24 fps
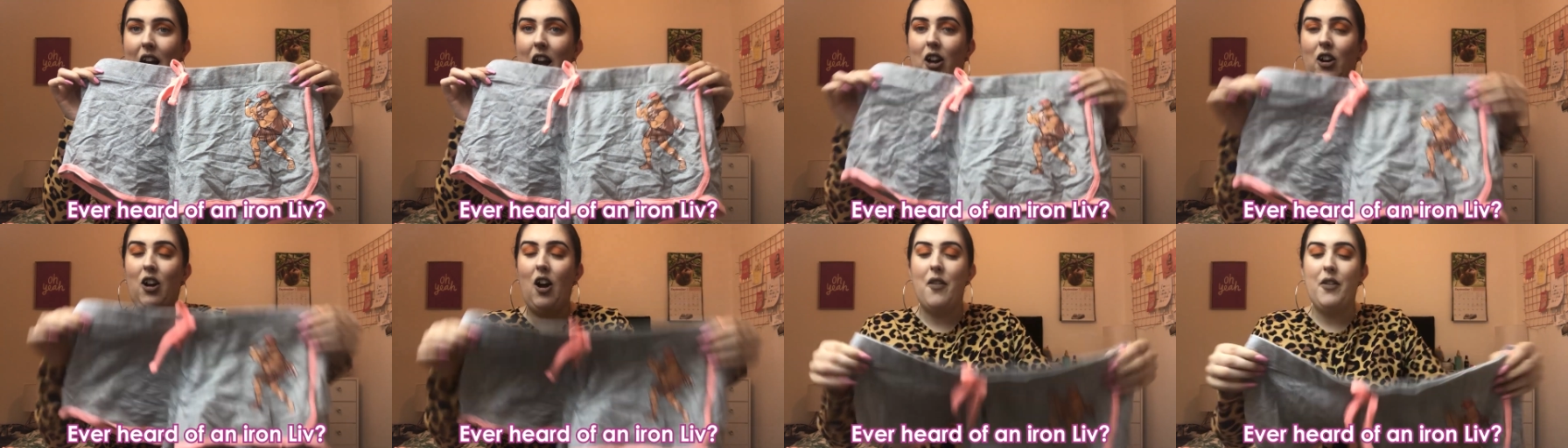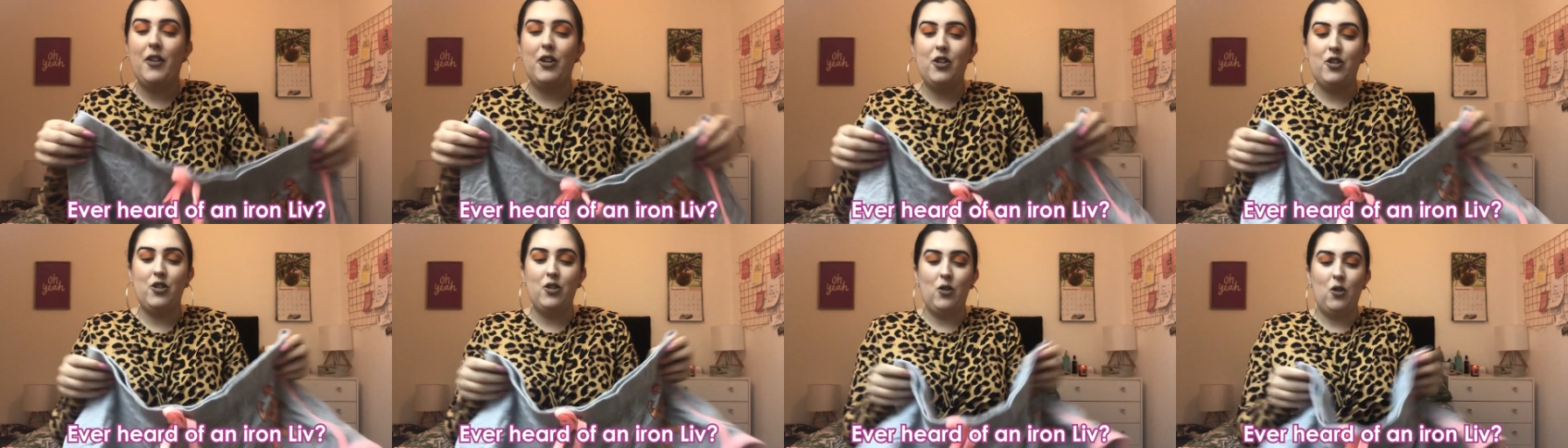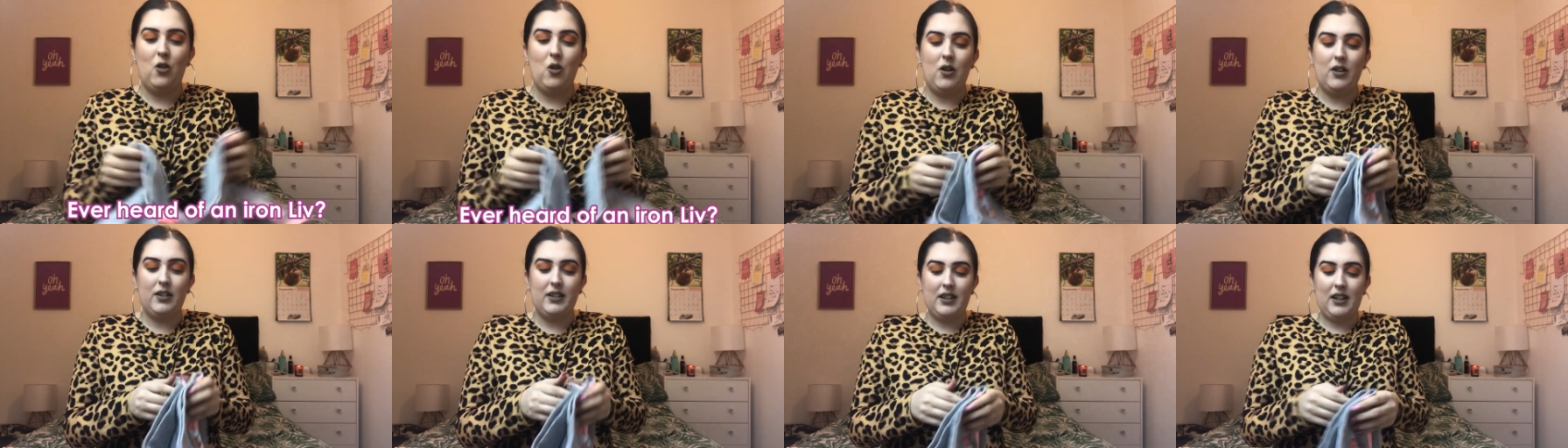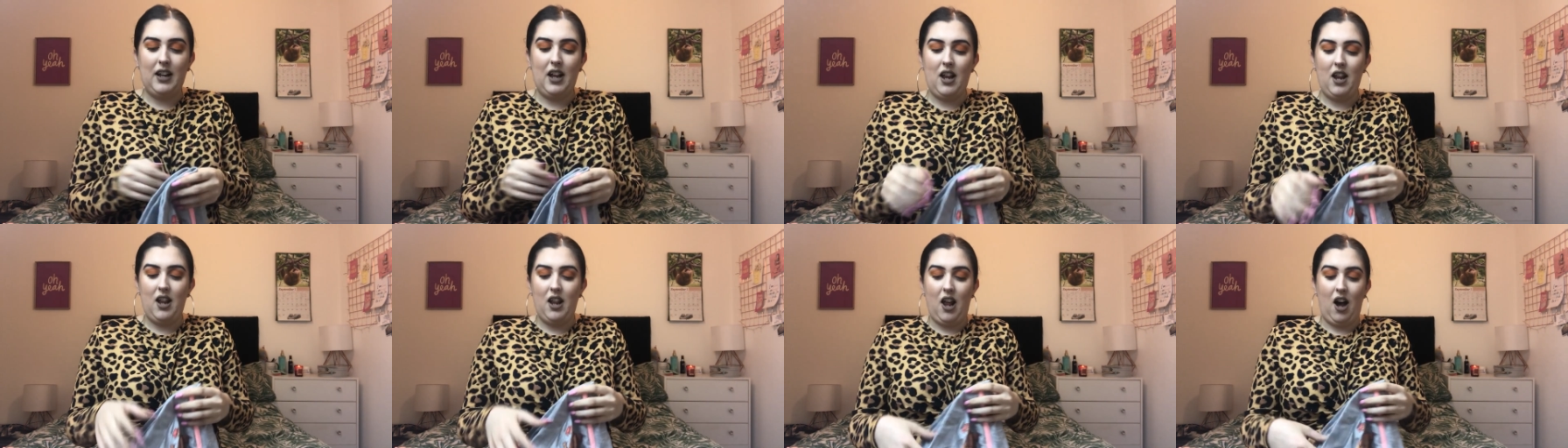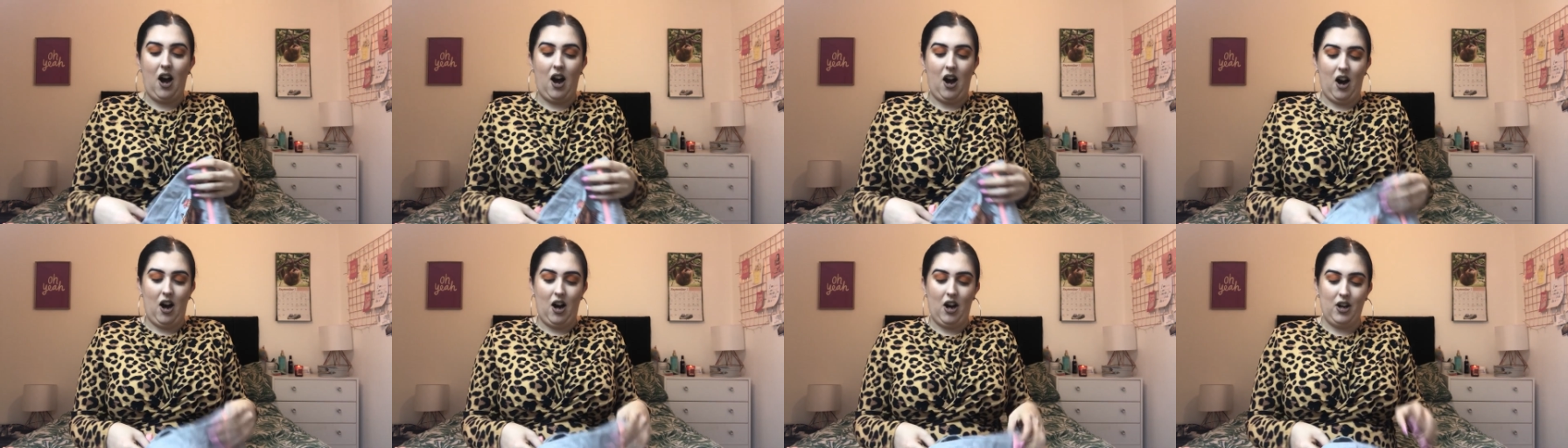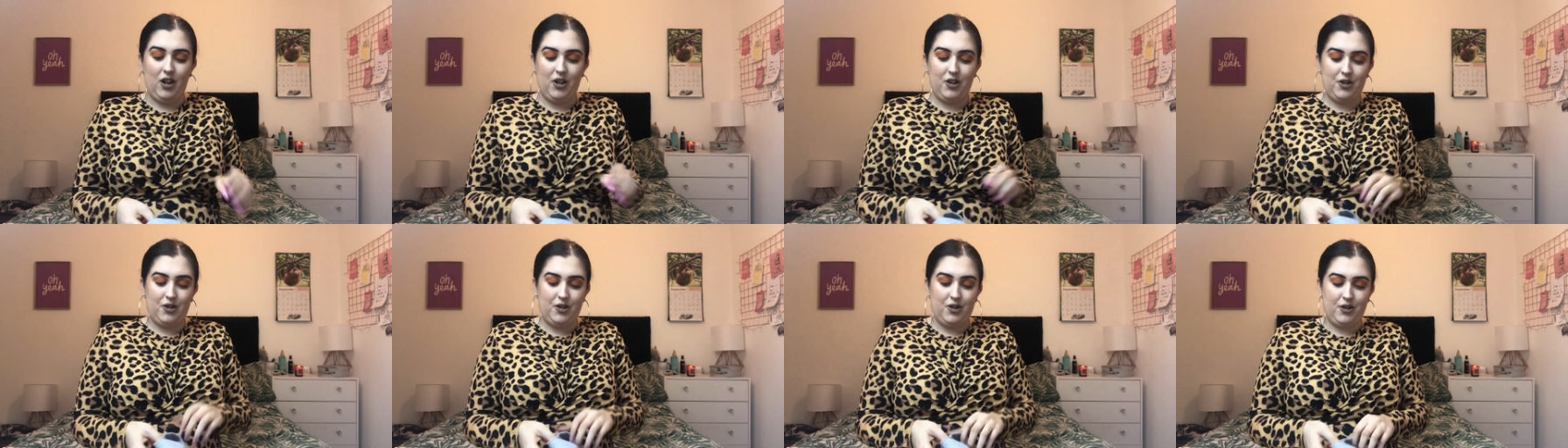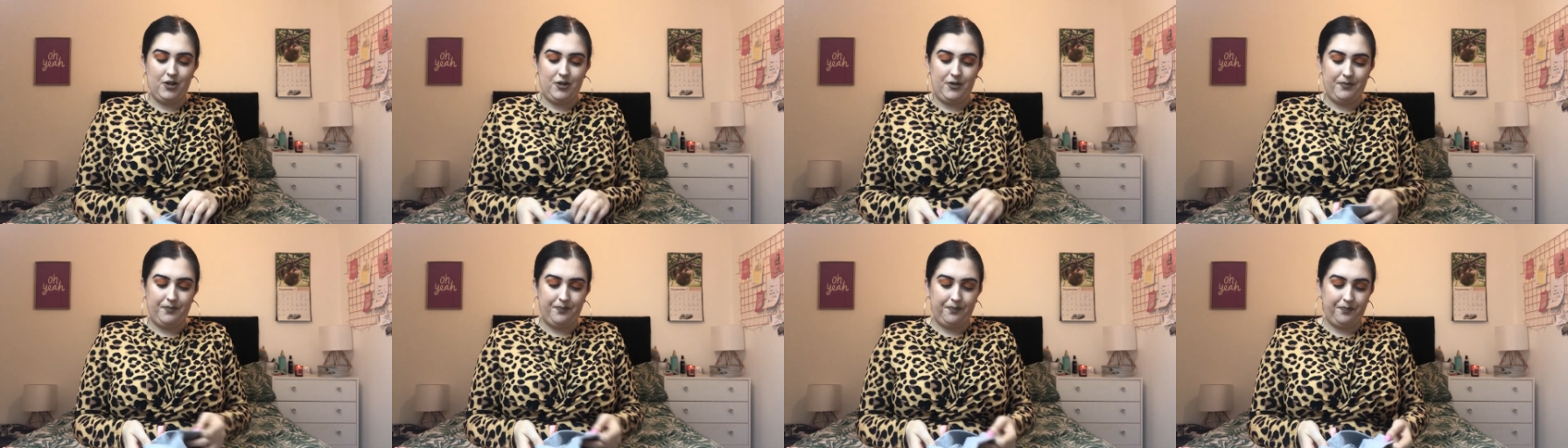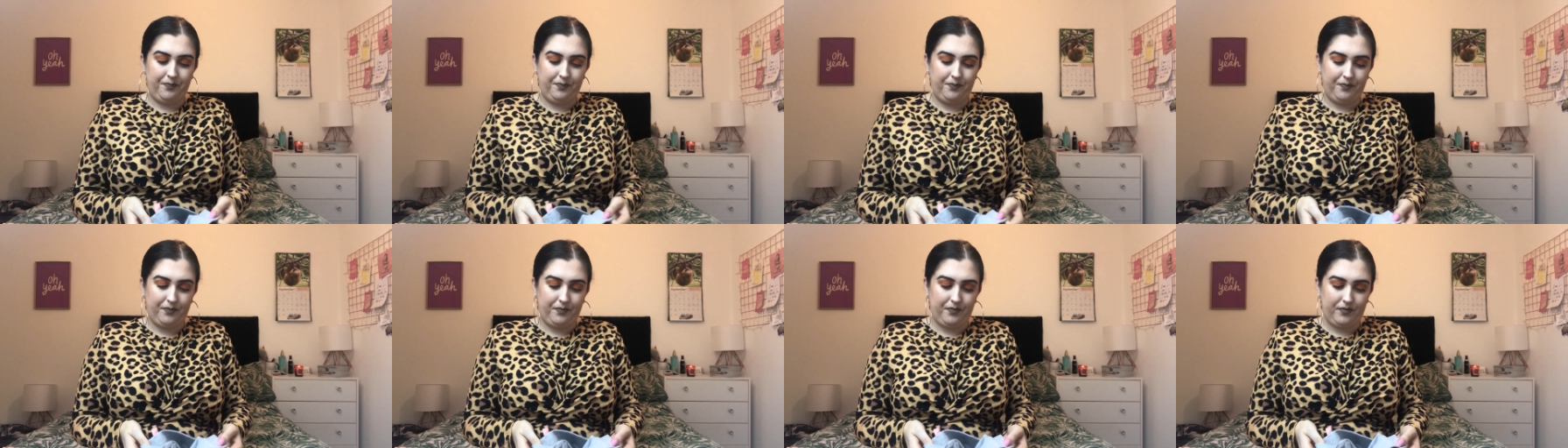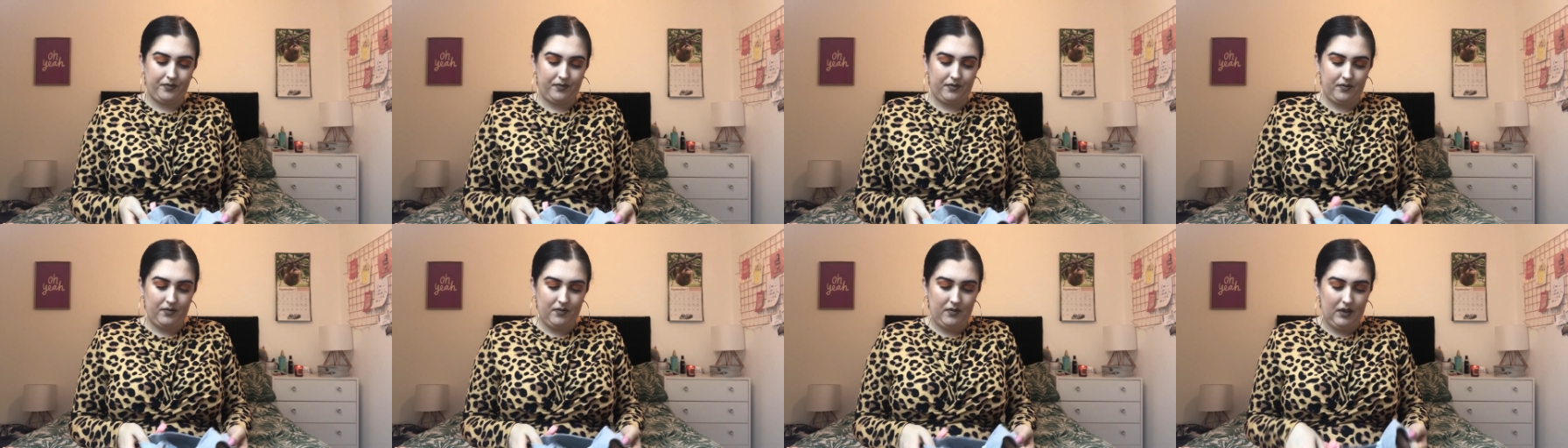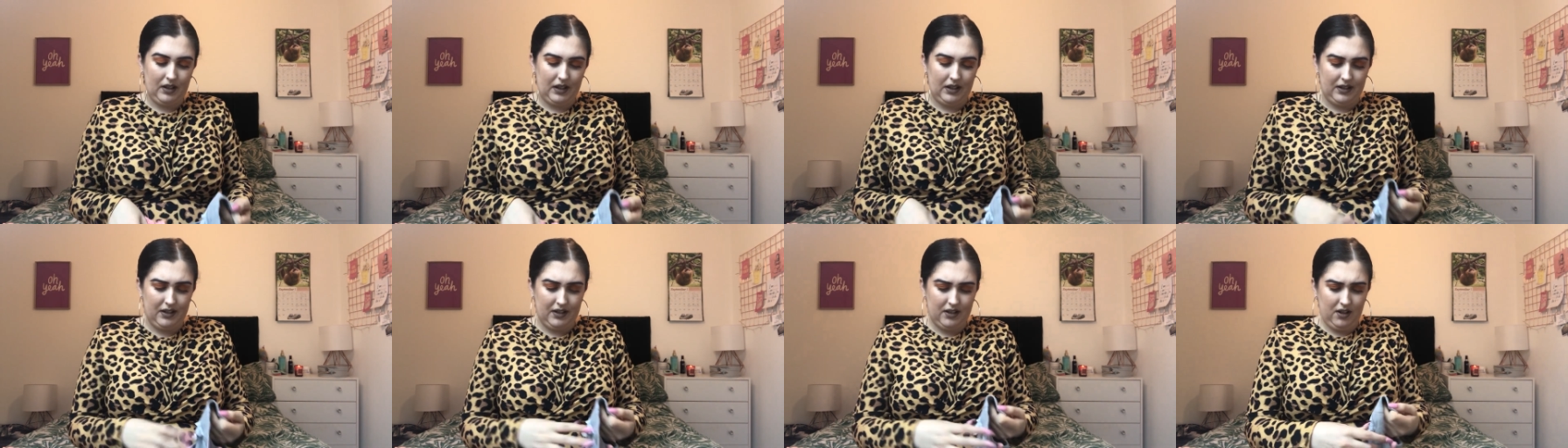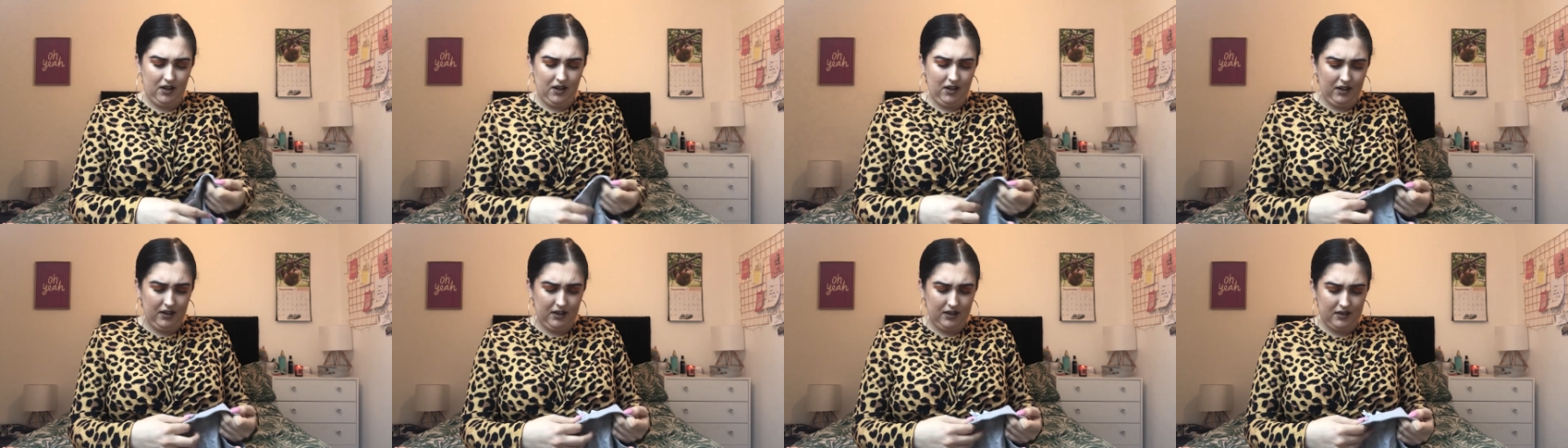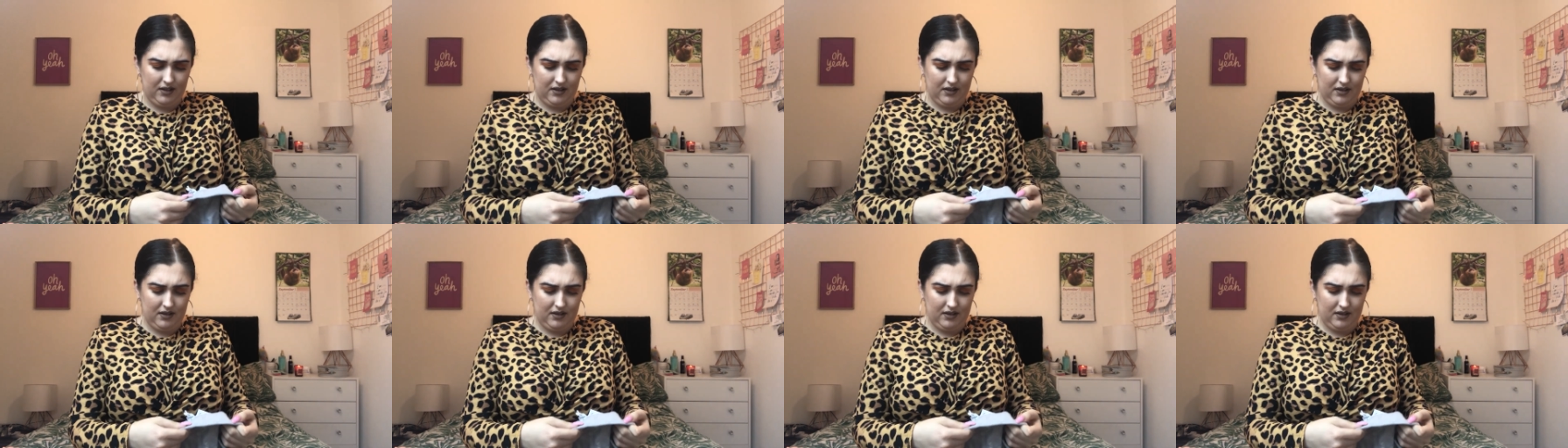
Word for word: I got the shorts in a large, did I?